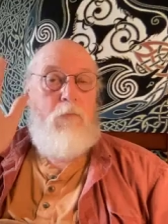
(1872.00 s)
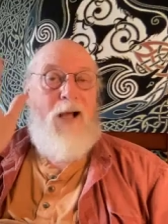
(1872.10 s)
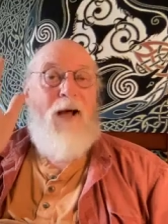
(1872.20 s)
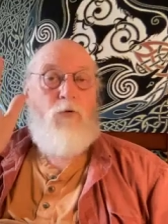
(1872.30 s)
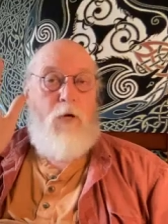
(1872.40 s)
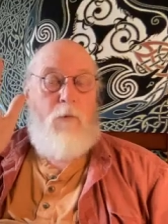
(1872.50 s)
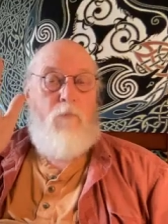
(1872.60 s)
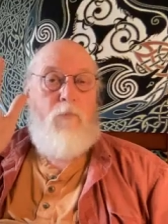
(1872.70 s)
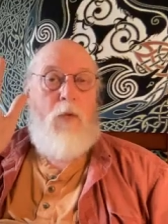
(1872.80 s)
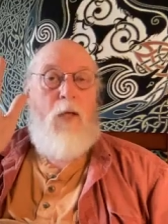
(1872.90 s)
outcome.
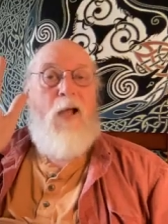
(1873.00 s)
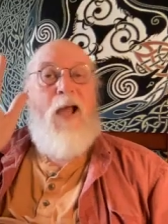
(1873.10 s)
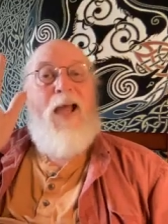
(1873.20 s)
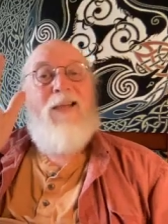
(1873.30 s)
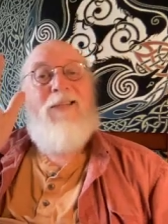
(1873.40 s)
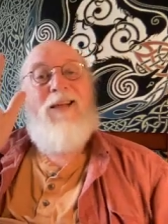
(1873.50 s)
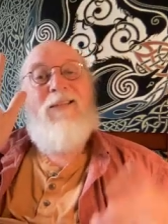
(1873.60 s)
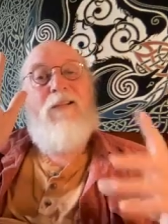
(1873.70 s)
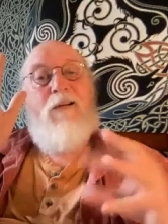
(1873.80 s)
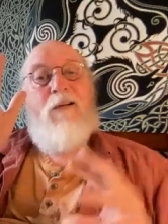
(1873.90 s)
And
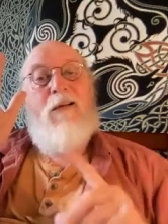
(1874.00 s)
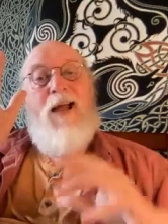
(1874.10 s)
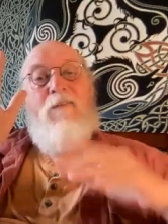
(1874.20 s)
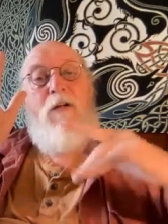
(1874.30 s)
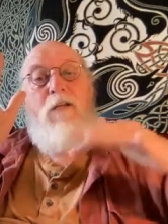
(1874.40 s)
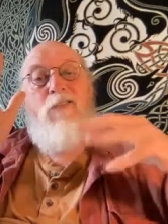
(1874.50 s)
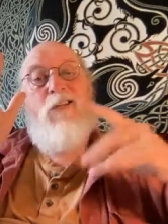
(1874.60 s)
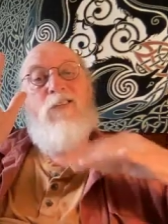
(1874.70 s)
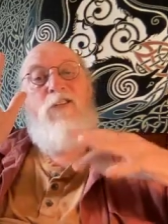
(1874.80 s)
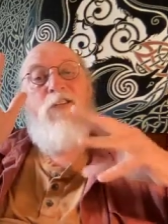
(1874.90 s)
then the evidence
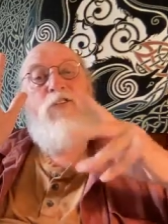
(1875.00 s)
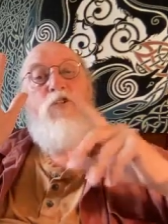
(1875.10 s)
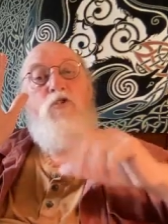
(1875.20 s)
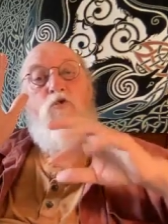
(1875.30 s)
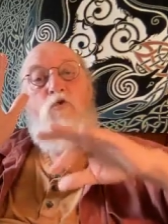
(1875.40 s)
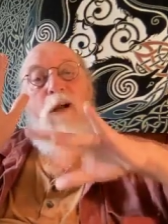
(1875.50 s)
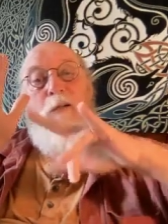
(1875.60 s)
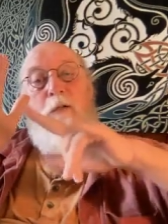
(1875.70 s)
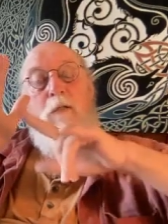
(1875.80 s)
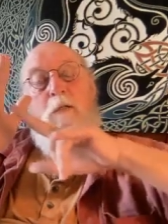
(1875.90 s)
is
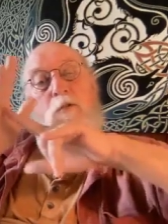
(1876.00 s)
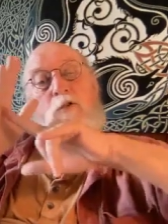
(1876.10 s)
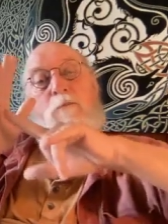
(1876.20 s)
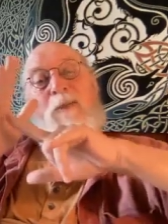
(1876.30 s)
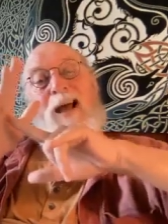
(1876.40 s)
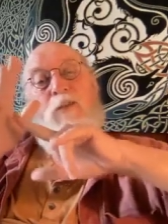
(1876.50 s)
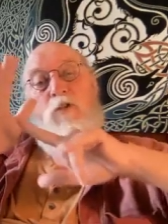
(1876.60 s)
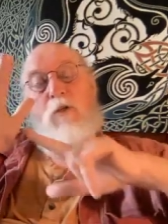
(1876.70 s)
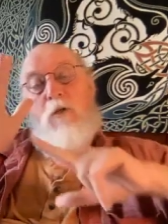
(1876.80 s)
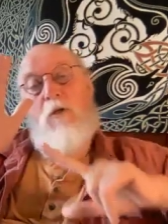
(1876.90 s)
constructed to match
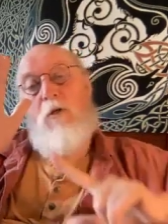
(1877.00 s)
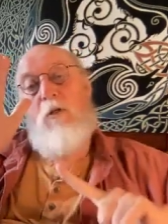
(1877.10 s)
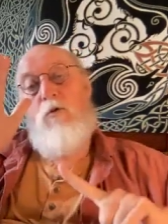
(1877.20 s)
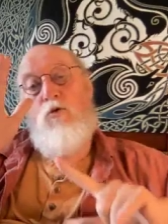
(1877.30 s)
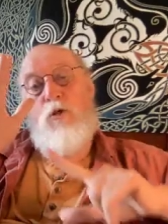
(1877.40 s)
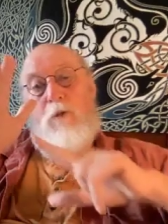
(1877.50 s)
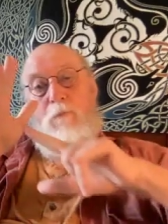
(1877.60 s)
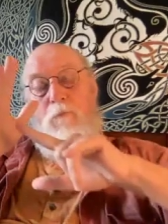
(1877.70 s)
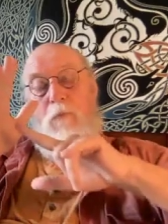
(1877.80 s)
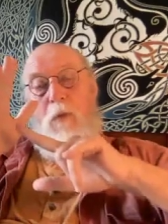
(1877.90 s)
the conclusion.
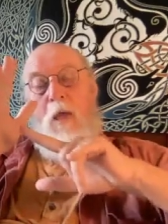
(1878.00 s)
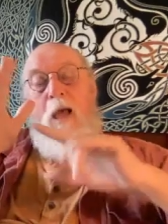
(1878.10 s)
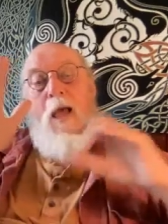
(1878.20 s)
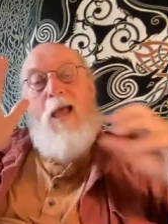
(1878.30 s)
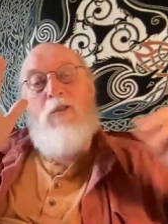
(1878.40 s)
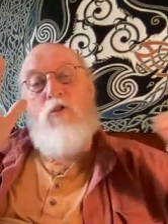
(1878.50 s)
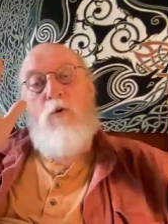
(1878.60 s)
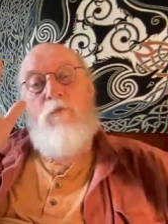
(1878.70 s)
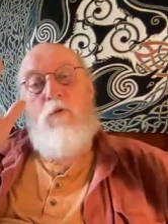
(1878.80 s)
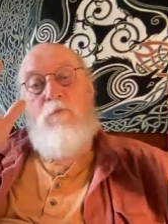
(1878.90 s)
And so
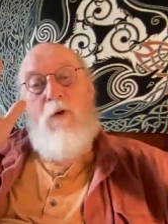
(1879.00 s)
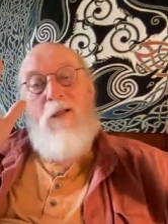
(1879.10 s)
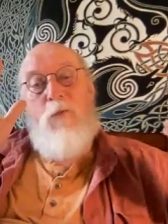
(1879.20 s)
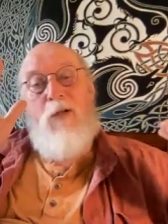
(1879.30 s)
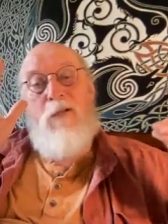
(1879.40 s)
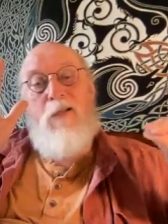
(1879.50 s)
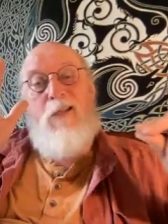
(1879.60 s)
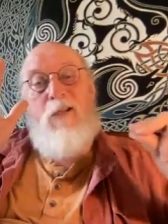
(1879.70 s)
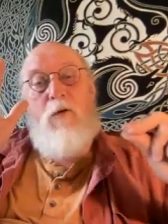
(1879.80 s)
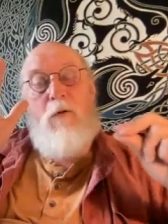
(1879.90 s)
if you're following a
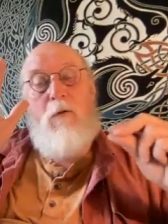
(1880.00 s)
linear